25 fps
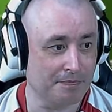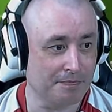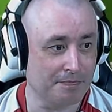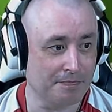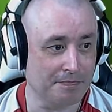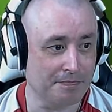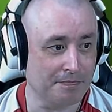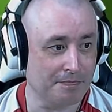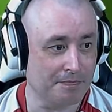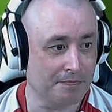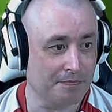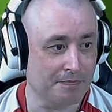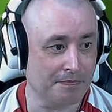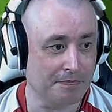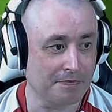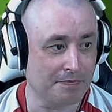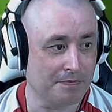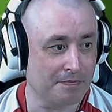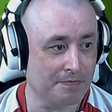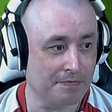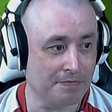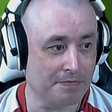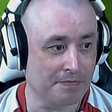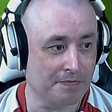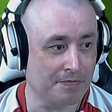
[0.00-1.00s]

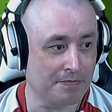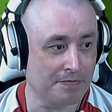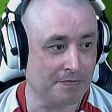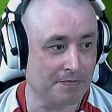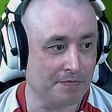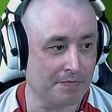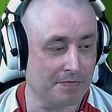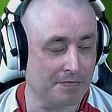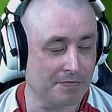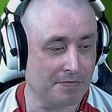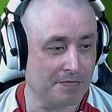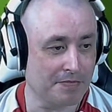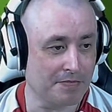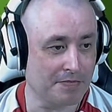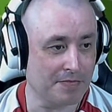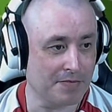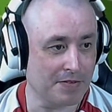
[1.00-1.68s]
Nothing is said.